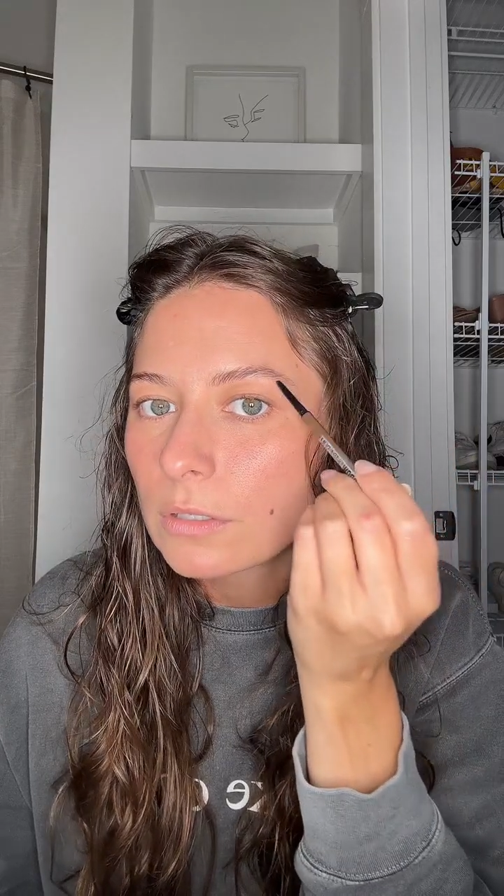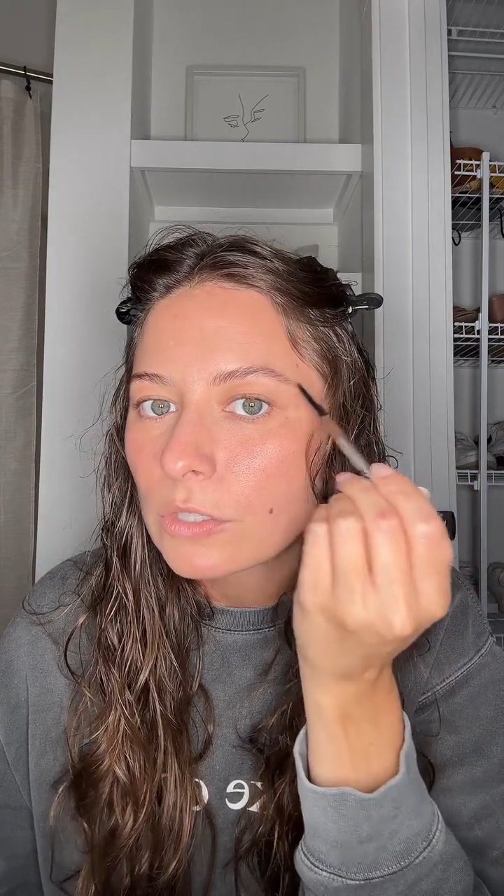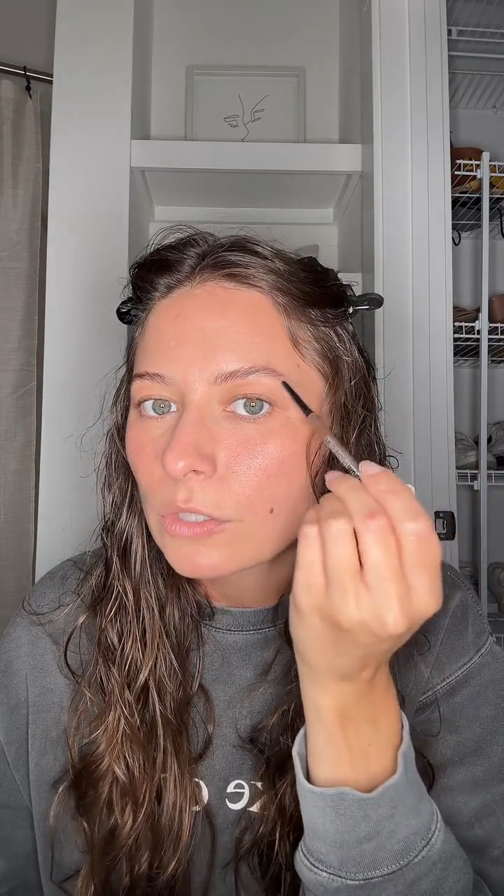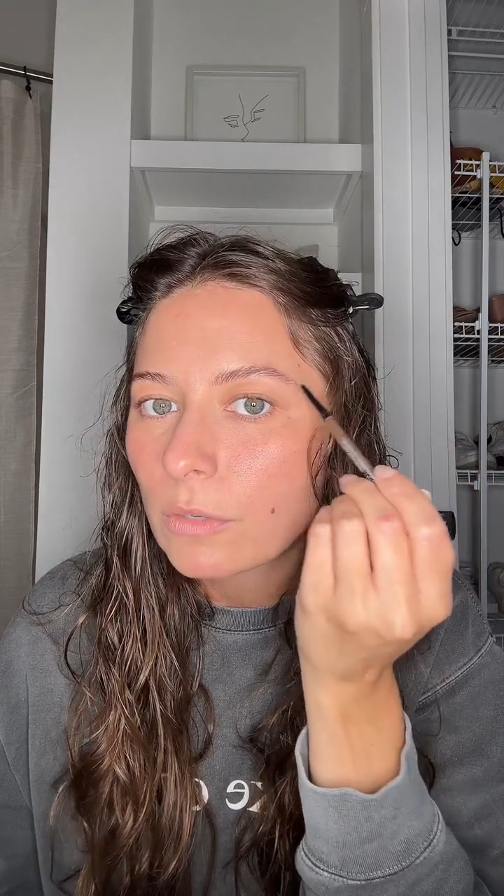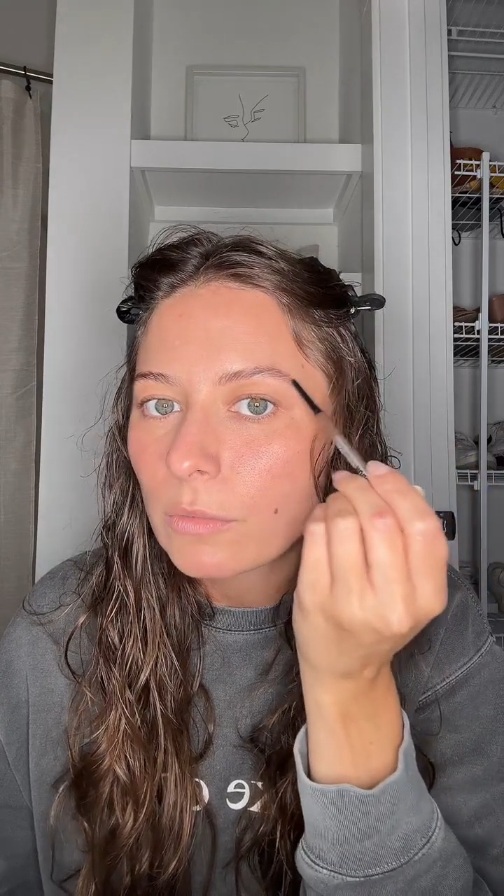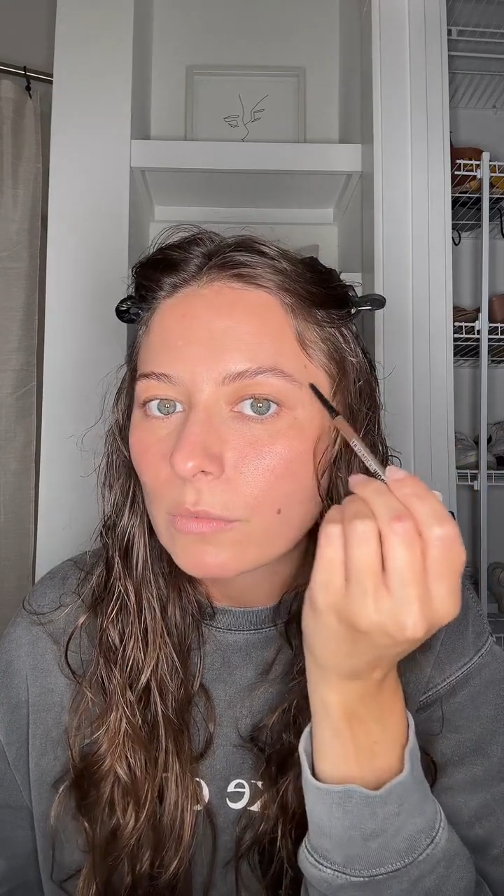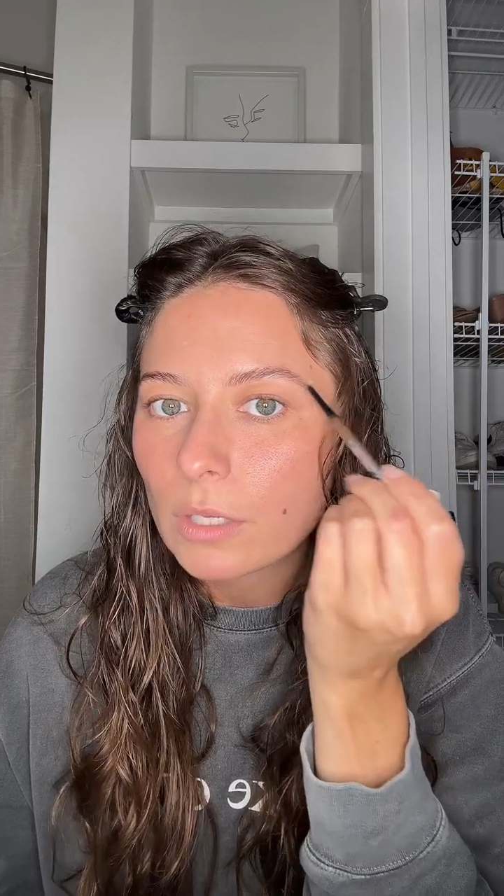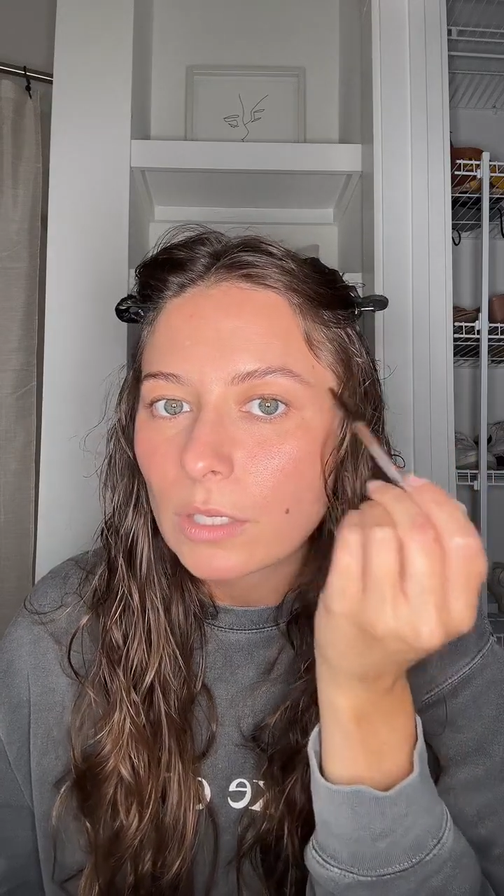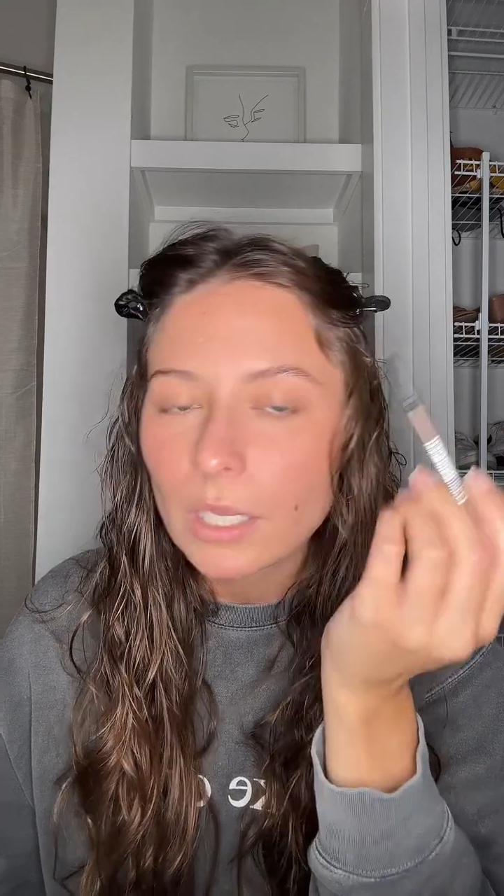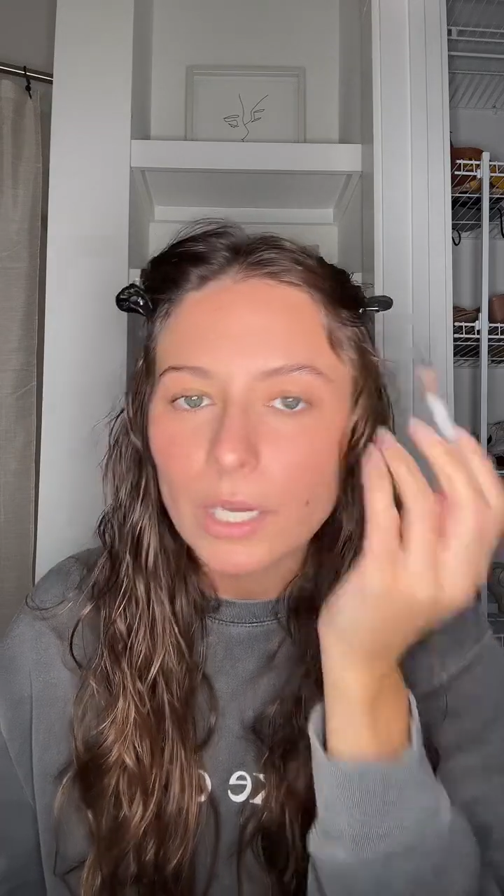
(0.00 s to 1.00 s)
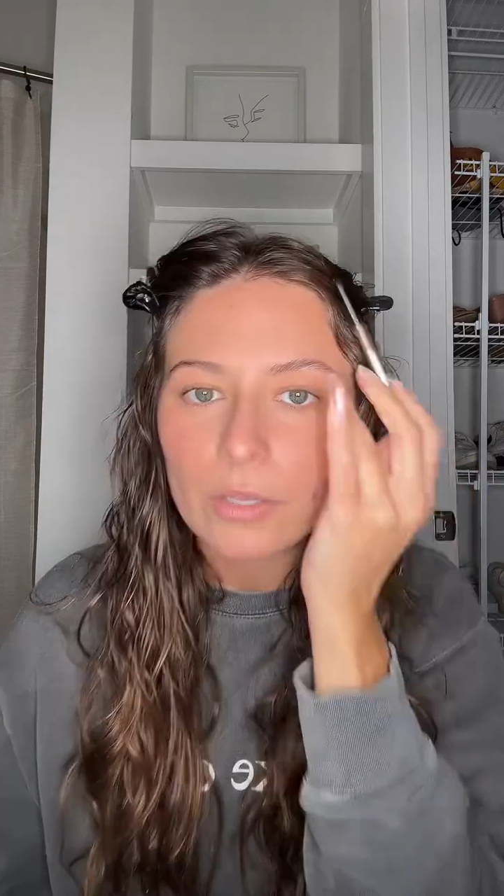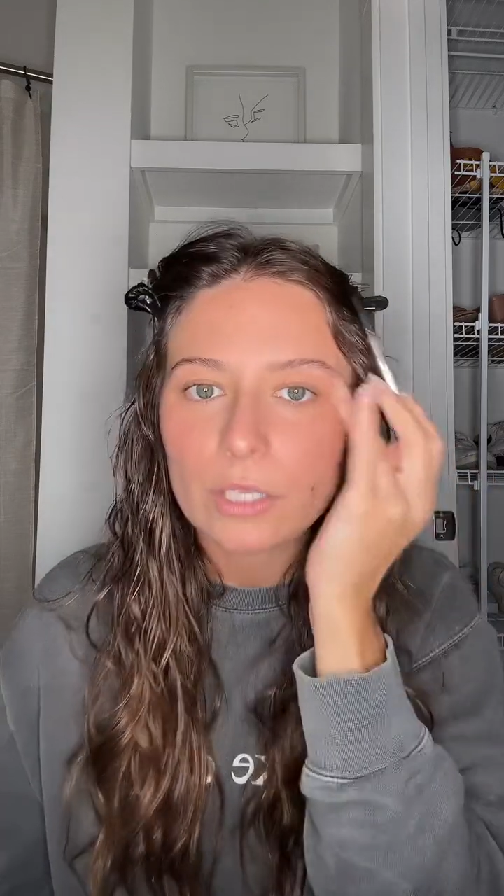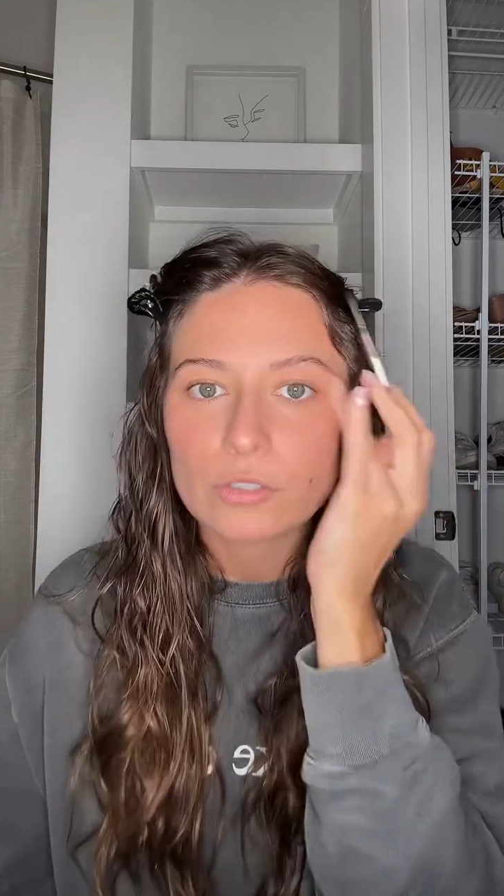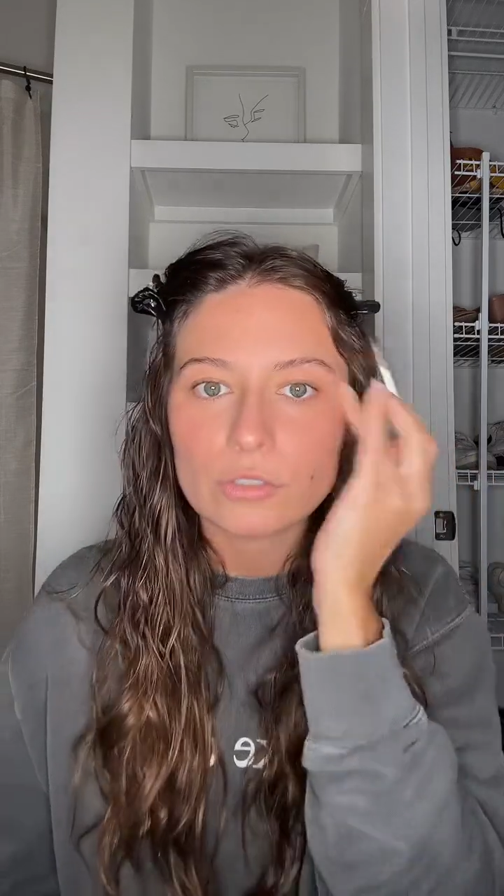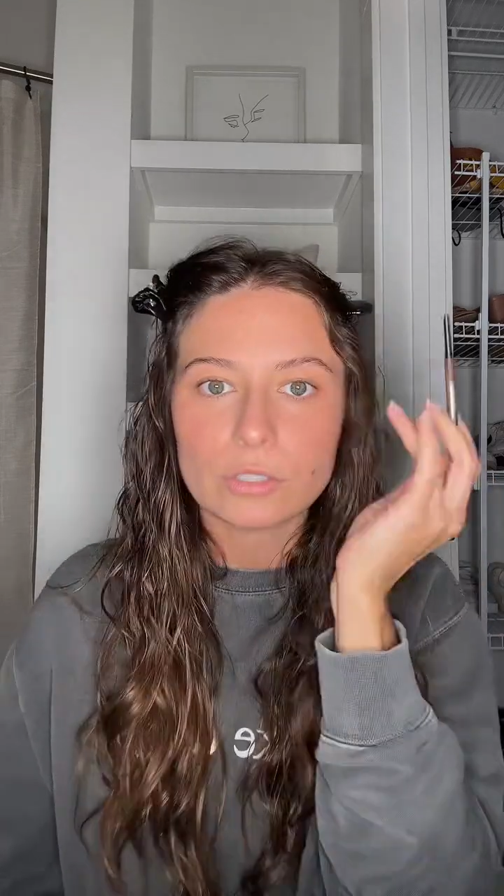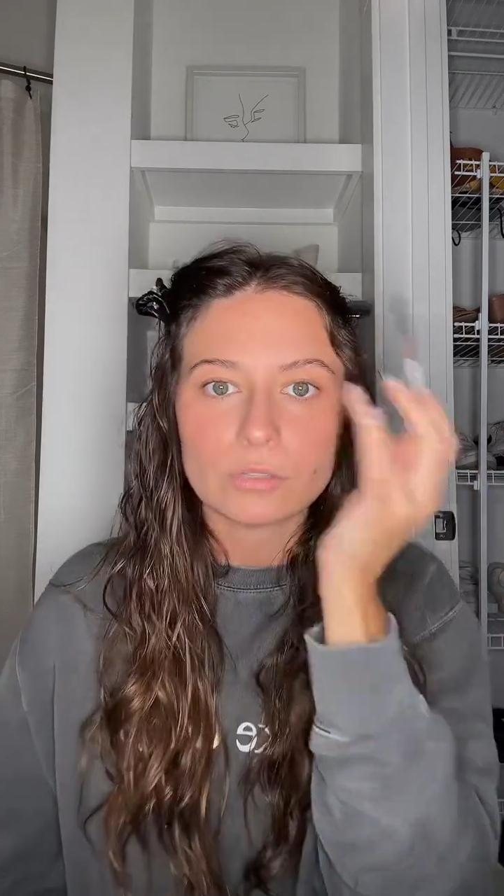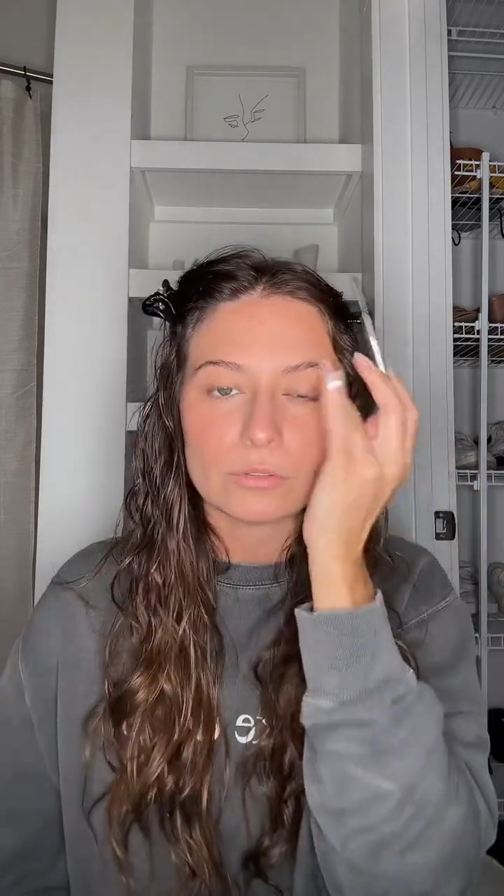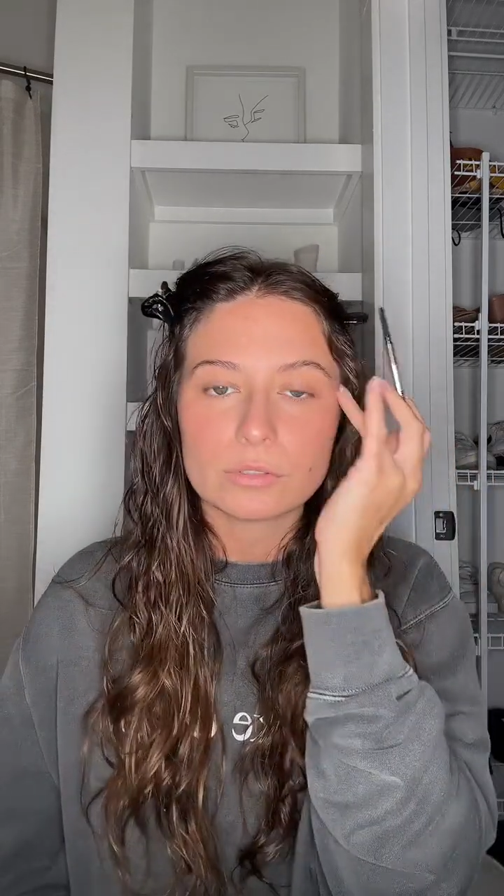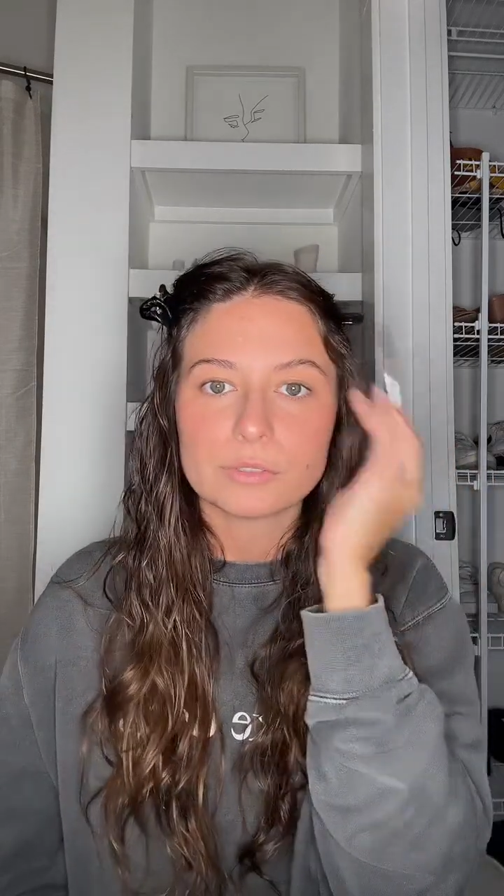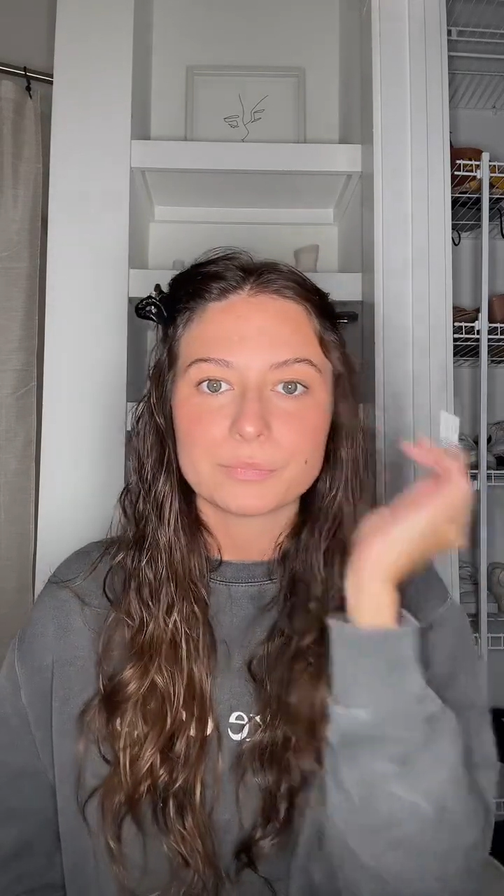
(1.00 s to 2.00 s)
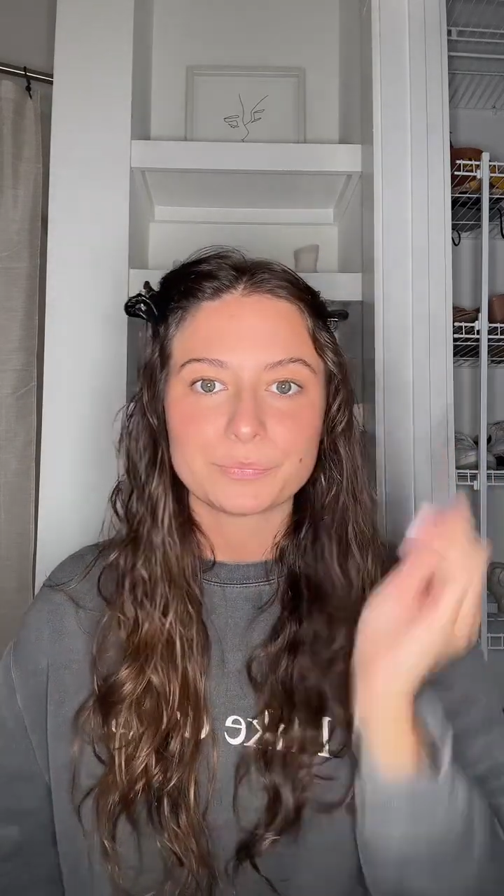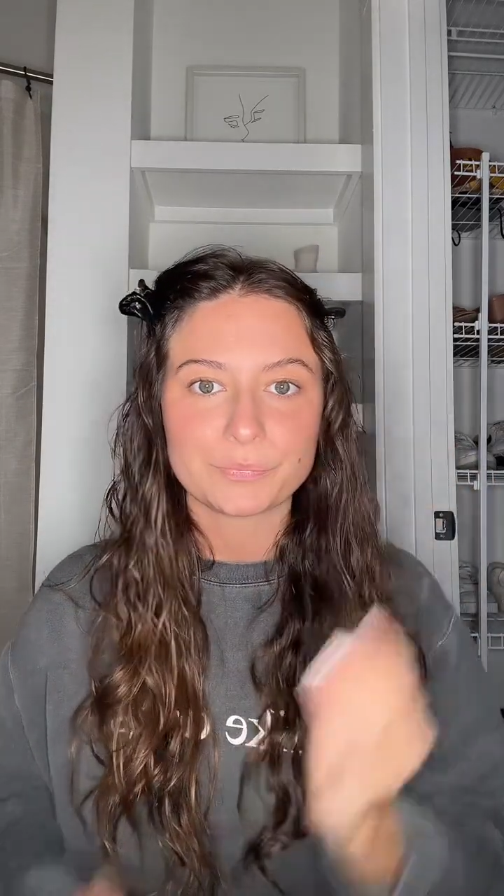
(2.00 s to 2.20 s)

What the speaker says: Just go in with like hair-like strokes.